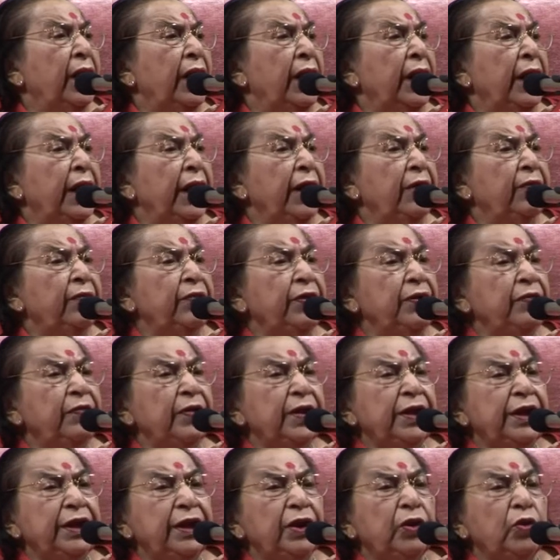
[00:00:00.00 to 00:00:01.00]
Everywhere
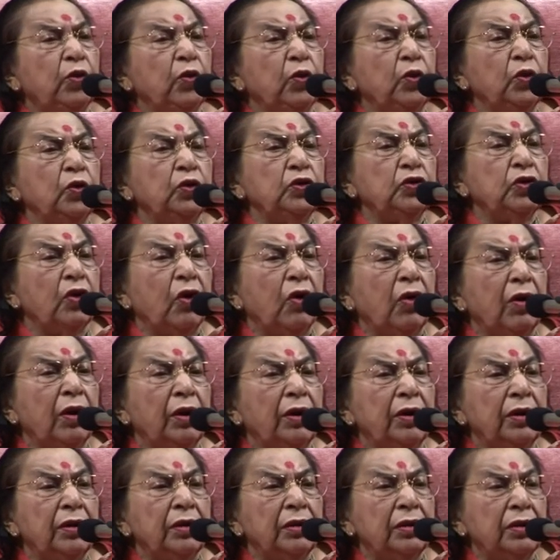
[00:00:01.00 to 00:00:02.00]
it goes
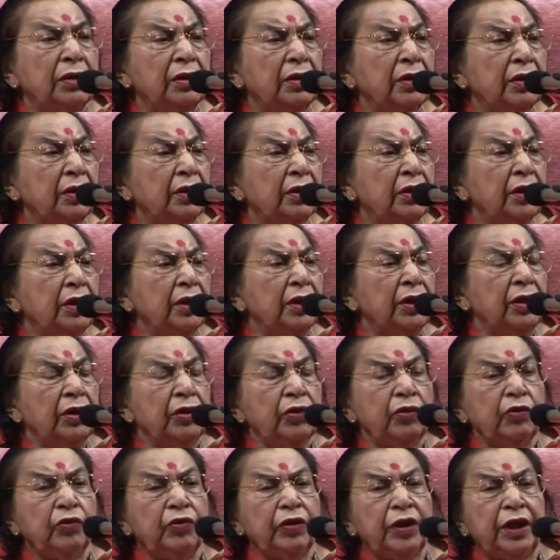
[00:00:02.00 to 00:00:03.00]
on,
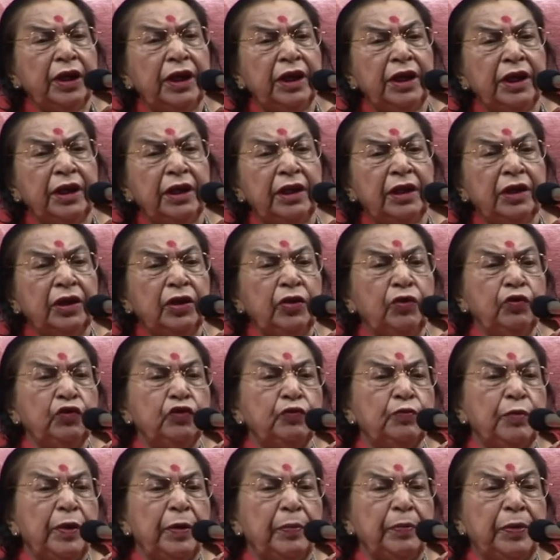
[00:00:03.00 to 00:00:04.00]
you read in the
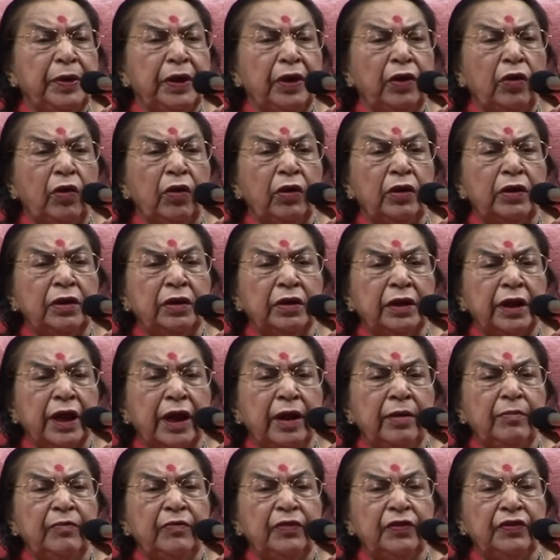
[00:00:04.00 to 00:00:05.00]
newspaper all the
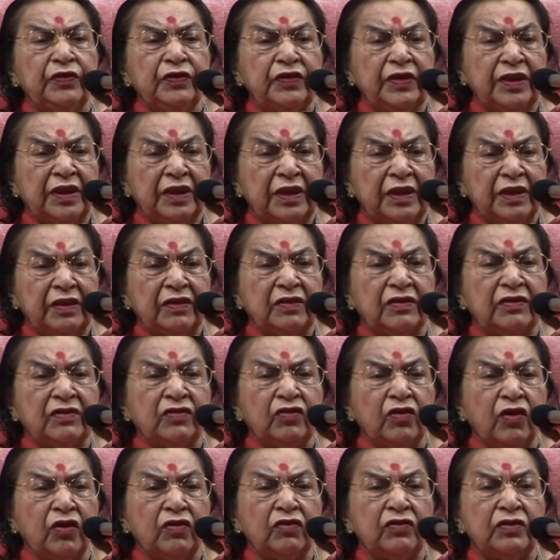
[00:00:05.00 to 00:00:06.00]
time, we see this
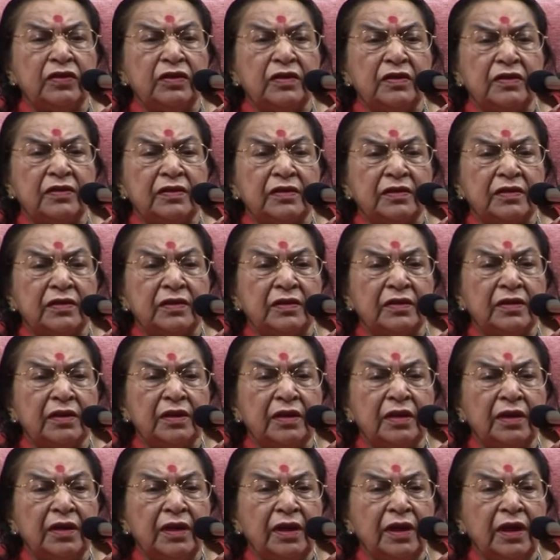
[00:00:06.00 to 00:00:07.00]
nonsense.
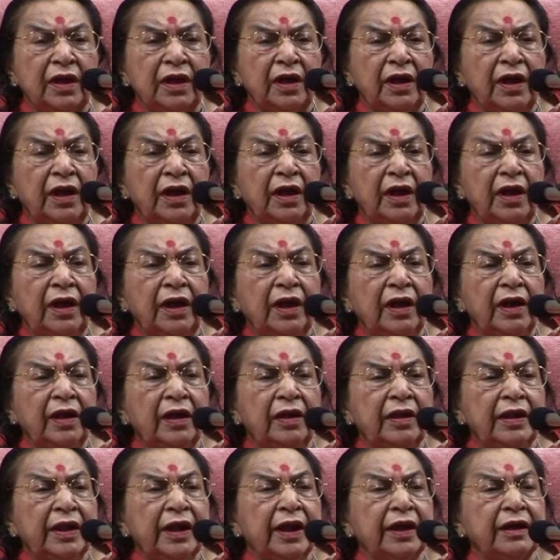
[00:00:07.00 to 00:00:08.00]

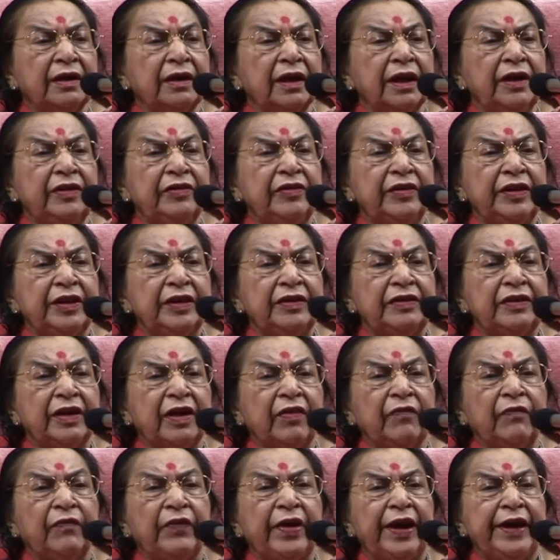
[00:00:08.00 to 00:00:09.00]
That countries are
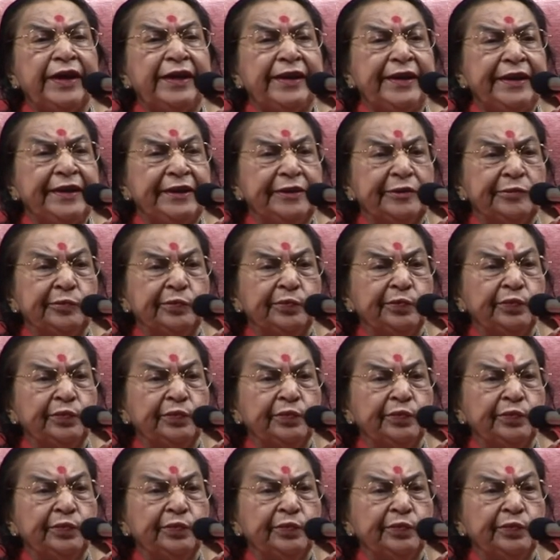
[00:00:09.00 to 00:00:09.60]
fighting.